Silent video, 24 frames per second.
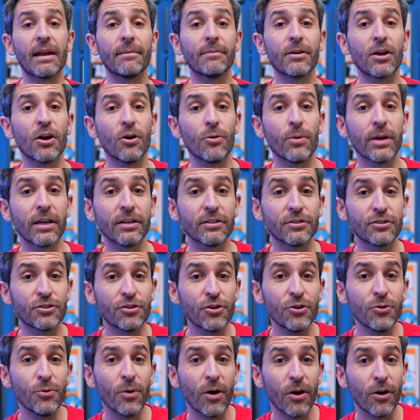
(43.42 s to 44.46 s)
I'm going
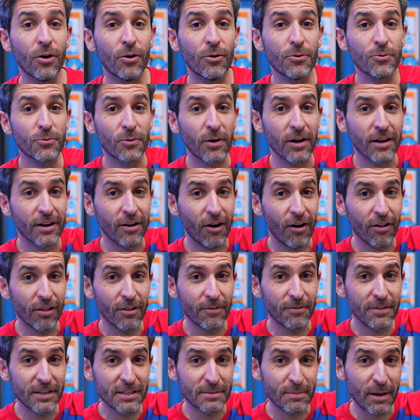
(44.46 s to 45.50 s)
to run all
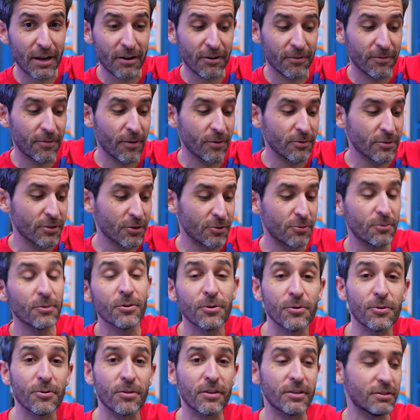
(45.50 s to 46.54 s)
of these microphones
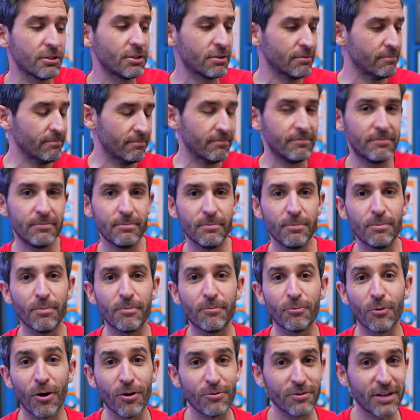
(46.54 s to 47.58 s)
through the
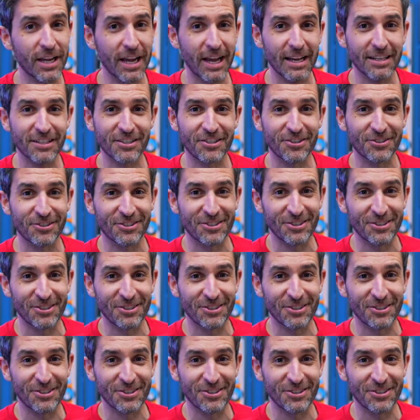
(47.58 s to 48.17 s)
Rodecaster